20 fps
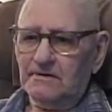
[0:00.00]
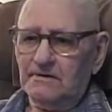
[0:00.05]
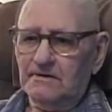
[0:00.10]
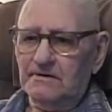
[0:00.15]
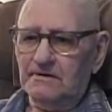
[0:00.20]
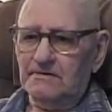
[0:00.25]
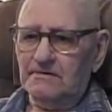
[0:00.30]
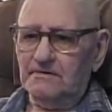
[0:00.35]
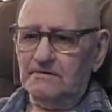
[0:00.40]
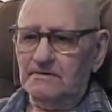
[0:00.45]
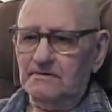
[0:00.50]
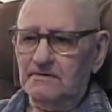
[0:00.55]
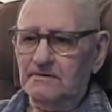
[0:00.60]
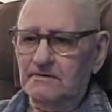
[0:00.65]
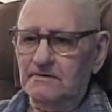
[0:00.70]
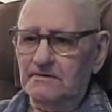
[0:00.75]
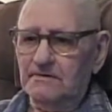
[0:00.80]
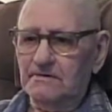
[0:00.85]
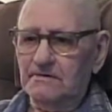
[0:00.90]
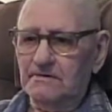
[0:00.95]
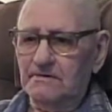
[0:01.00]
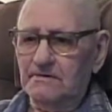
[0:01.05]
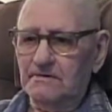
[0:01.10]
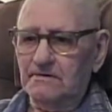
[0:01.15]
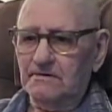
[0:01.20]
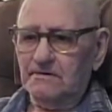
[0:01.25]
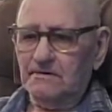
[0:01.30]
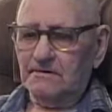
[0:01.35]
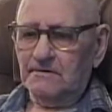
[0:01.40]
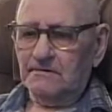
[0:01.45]
in
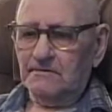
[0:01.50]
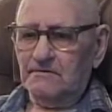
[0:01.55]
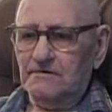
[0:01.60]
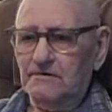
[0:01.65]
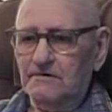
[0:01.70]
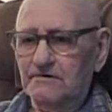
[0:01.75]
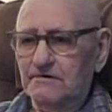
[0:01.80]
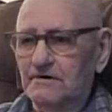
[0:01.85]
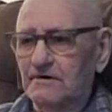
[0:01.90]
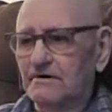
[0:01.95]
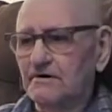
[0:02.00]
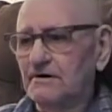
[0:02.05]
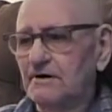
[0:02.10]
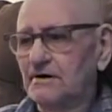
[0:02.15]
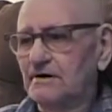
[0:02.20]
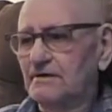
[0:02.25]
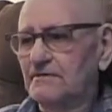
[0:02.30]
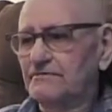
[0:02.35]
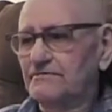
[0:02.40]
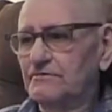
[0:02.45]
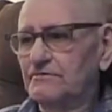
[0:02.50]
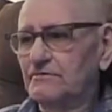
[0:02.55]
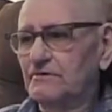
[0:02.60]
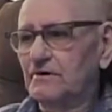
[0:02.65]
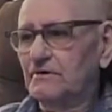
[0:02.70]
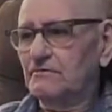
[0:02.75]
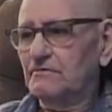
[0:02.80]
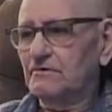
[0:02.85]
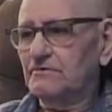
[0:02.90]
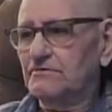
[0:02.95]
ordinary life, you
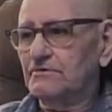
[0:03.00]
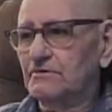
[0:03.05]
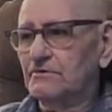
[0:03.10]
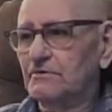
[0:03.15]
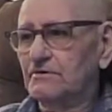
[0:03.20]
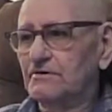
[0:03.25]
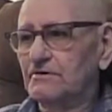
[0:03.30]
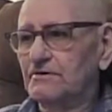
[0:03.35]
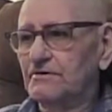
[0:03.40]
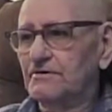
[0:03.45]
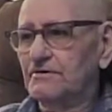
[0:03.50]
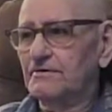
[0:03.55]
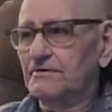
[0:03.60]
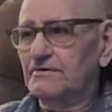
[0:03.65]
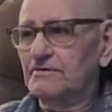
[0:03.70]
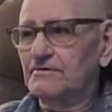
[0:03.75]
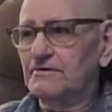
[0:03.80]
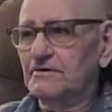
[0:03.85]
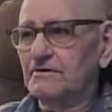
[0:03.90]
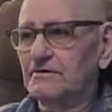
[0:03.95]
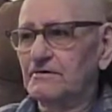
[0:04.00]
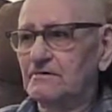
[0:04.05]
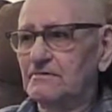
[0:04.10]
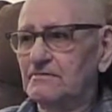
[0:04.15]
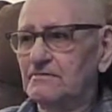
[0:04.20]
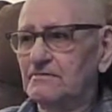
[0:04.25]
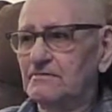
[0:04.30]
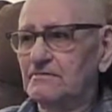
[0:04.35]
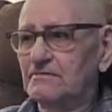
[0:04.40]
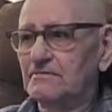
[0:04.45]
done what you wanted to do, you know.
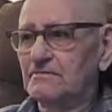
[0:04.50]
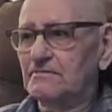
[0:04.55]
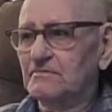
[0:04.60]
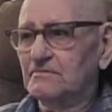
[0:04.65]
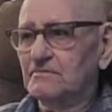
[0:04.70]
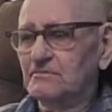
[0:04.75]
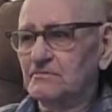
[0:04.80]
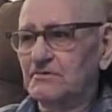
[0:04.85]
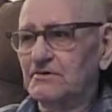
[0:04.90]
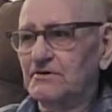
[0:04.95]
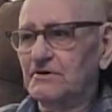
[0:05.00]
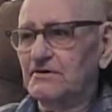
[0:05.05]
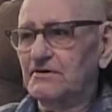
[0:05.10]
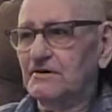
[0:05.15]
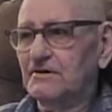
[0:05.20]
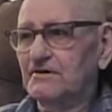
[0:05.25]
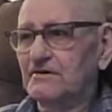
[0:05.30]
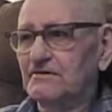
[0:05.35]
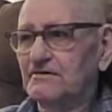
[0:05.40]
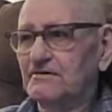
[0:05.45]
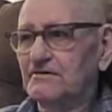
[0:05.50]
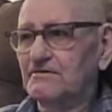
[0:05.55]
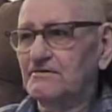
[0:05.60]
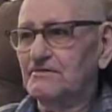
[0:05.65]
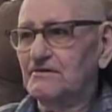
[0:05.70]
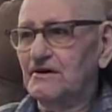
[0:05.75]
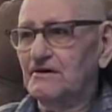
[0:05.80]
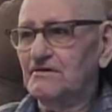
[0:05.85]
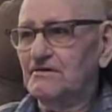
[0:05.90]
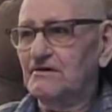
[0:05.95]
But in there,
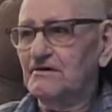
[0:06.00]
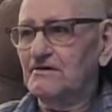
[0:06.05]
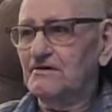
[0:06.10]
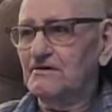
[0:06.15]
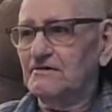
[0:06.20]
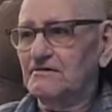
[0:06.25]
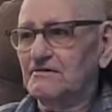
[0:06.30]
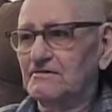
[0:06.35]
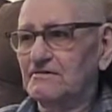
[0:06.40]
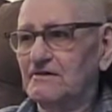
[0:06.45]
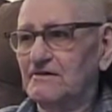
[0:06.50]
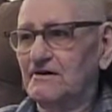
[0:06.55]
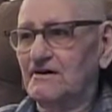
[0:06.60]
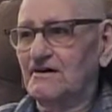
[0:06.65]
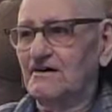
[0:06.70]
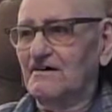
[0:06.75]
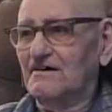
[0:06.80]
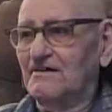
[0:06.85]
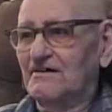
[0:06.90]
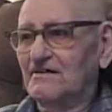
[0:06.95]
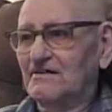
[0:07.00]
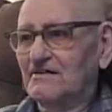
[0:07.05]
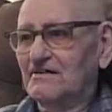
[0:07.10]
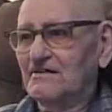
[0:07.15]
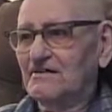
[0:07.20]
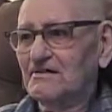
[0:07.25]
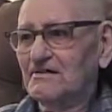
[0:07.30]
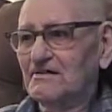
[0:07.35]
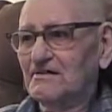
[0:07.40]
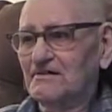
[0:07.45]
they done it.
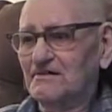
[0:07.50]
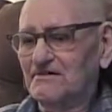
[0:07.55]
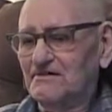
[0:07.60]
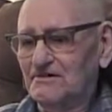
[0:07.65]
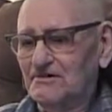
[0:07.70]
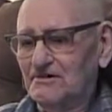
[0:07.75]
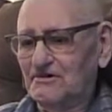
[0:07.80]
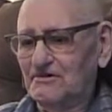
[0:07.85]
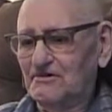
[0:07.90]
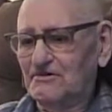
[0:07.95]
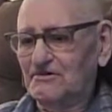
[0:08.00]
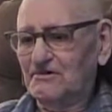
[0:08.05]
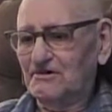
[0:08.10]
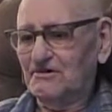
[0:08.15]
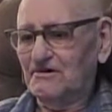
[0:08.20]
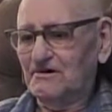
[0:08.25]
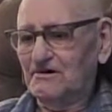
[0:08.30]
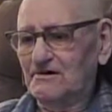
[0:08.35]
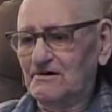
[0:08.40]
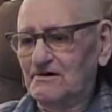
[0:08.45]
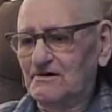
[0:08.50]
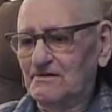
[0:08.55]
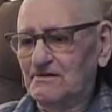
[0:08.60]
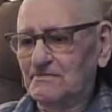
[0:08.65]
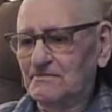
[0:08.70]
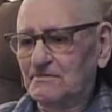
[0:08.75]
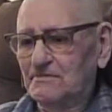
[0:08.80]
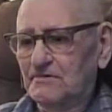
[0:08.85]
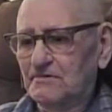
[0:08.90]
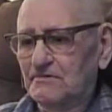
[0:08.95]
So,
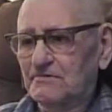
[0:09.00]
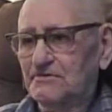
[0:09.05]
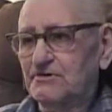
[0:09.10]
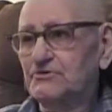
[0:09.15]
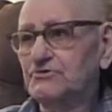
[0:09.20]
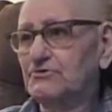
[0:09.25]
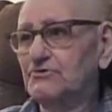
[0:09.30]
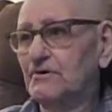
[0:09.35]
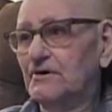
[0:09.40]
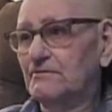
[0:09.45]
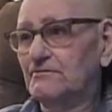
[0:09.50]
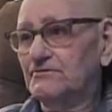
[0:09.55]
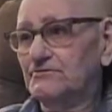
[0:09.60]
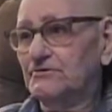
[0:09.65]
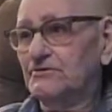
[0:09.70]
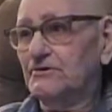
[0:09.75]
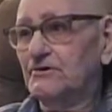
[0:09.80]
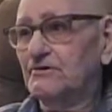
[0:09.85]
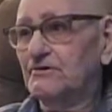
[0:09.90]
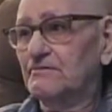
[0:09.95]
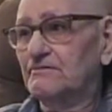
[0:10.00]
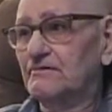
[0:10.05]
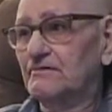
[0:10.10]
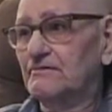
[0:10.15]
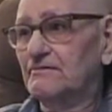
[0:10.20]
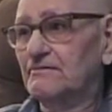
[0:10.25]
did you ever serve?